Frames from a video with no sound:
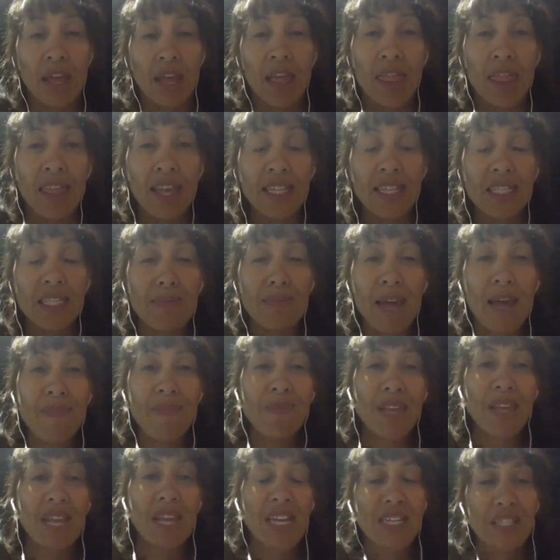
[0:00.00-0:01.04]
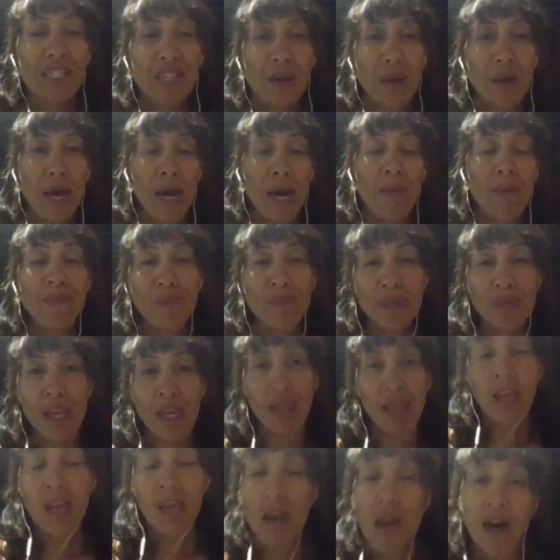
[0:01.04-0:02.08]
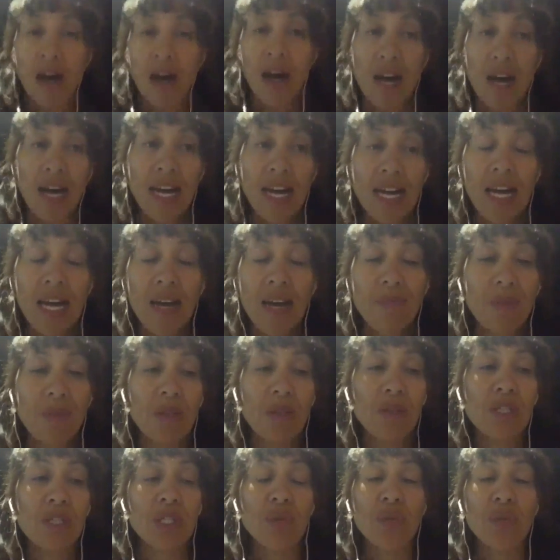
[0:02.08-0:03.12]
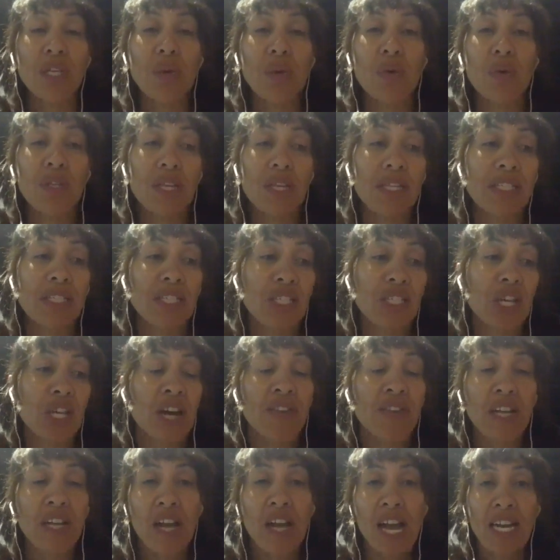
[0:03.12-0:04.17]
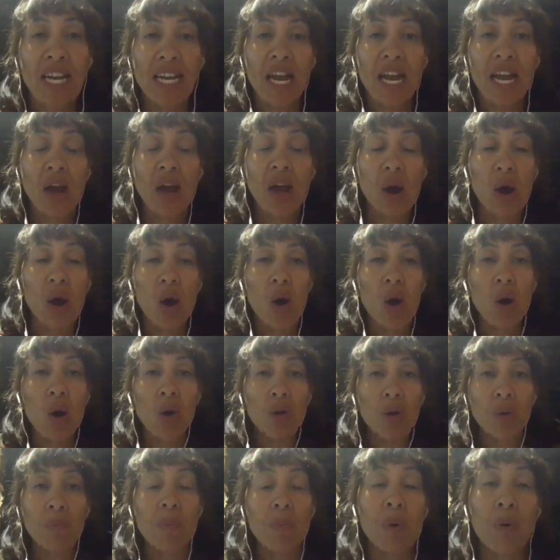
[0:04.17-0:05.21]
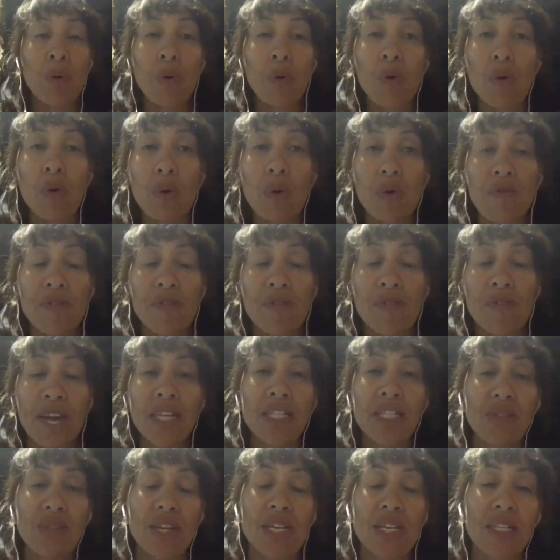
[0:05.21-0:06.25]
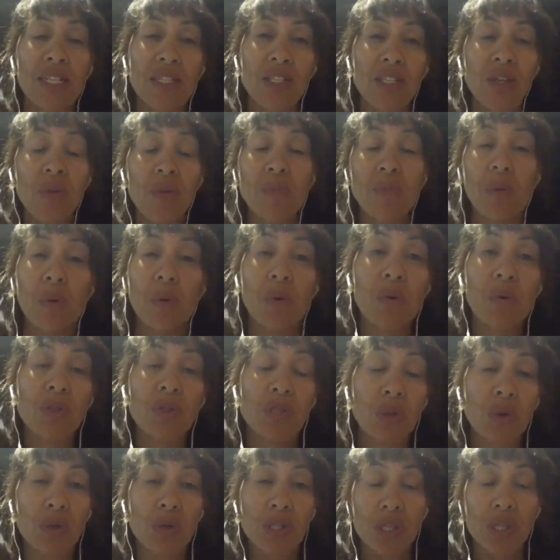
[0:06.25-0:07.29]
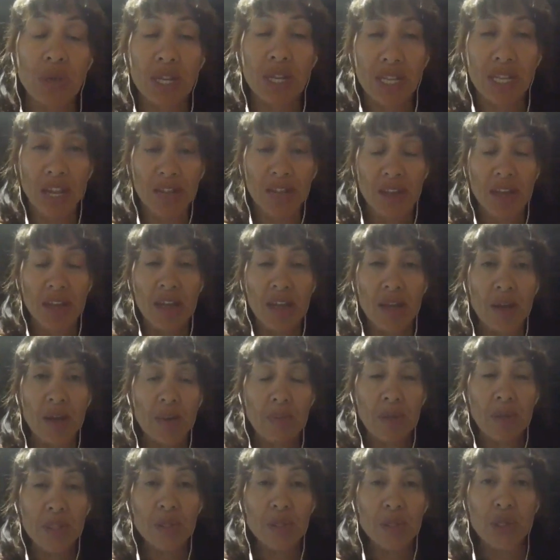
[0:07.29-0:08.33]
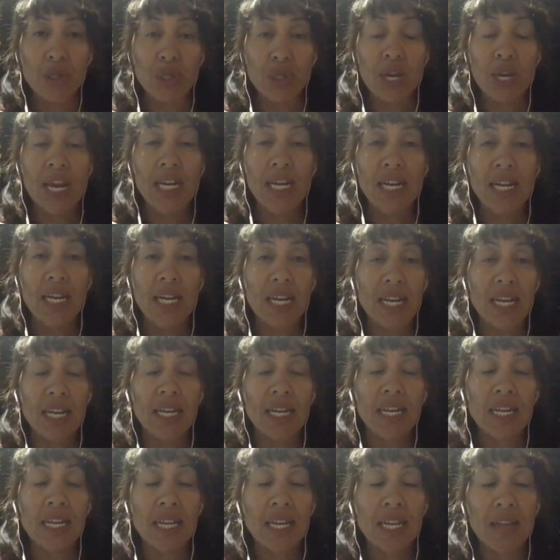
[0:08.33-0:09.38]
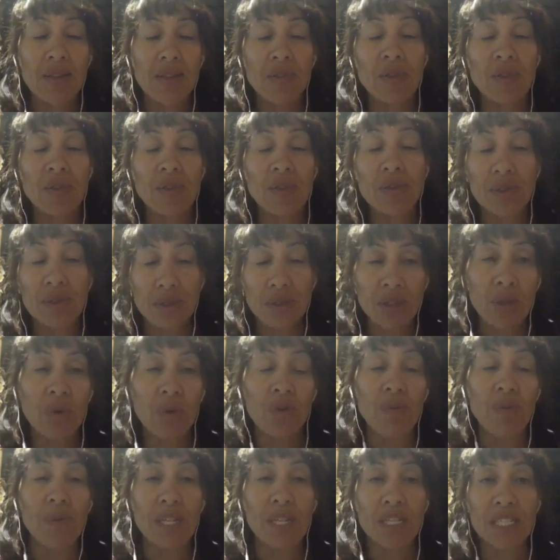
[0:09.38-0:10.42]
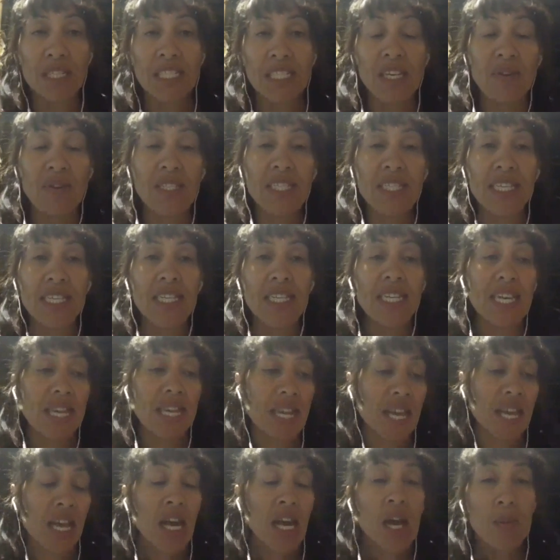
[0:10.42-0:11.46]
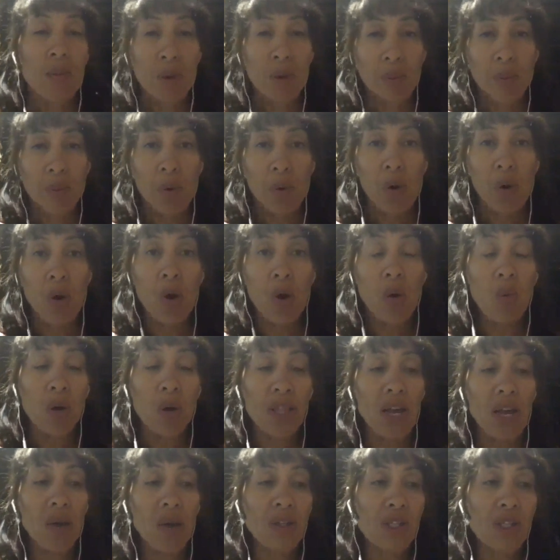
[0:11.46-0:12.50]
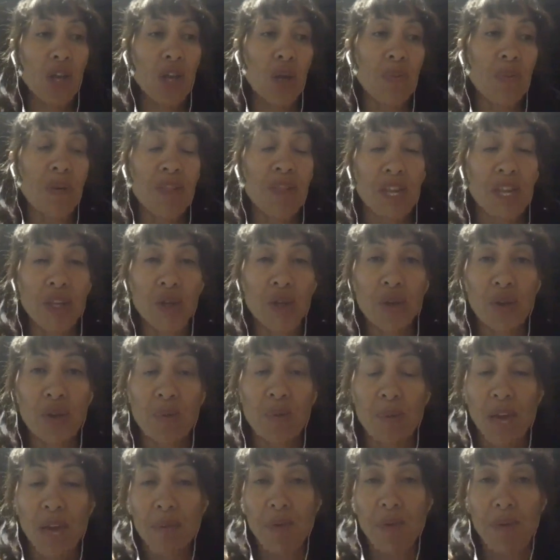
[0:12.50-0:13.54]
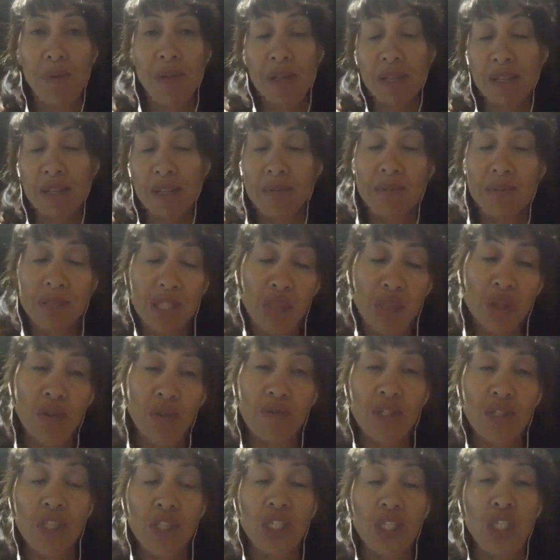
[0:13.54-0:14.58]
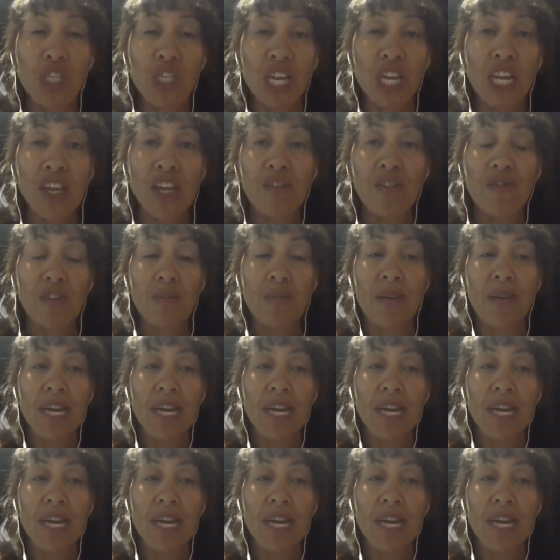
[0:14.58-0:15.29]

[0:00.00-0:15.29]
Thanks, Matt. So I just really want to shine a light now on Paul Vanderstretten. So Paul's also another personal trainer in the Northern Beaches here in Sydney. But Paul, what I was hoping that you could maybe sort of share from